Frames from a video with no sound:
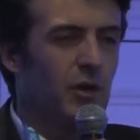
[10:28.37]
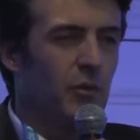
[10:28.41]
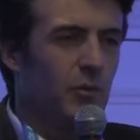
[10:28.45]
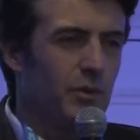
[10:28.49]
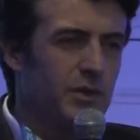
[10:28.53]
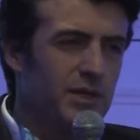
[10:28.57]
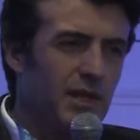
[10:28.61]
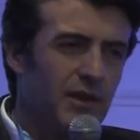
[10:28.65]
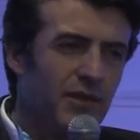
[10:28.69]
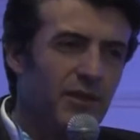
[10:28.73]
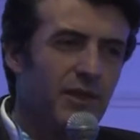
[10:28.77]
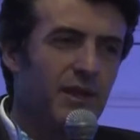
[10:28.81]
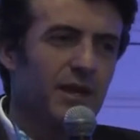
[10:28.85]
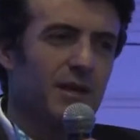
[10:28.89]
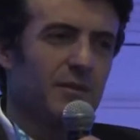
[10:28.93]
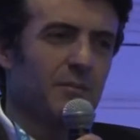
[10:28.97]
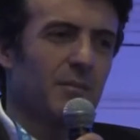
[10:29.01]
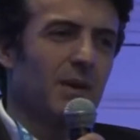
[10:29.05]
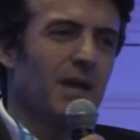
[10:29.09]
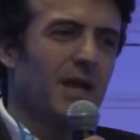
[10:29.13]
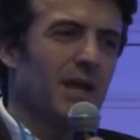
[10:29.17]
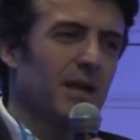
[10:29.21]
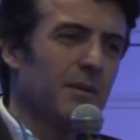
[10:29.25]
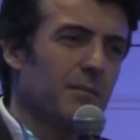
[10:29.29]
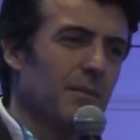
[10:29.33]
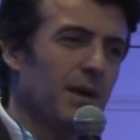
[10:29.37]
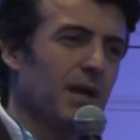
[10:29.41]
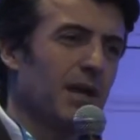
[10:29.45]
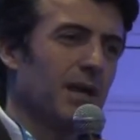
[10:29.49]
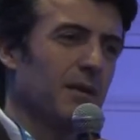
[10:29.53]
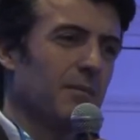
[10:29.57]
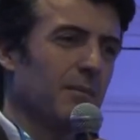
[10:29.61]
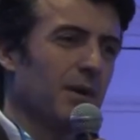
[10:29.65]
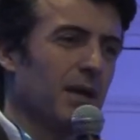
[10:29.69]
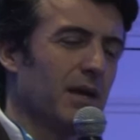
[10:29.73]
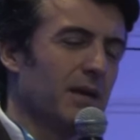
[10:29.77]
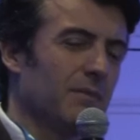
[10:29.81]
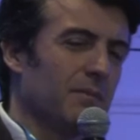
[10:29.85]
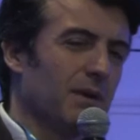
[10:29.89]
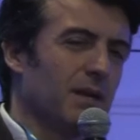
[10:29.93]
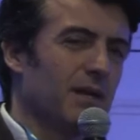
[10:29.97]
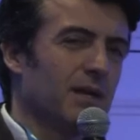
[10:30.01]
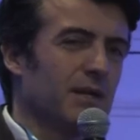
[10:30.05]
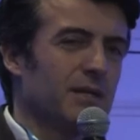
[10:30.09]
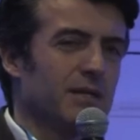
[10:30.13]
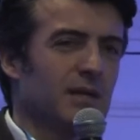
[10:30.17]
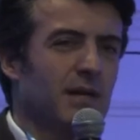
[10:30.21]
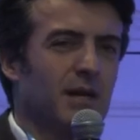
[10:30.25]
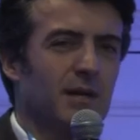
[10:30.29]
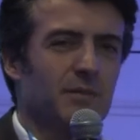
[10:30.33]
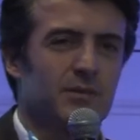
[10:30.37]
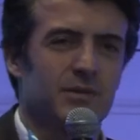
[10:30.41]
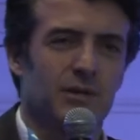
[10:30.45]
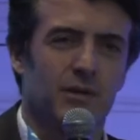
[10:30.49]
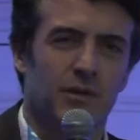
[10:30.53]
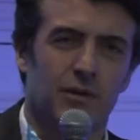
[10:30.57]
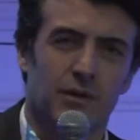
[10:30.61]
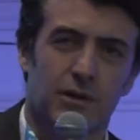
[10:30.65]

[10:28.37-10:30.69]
We did that many, many, many, many times.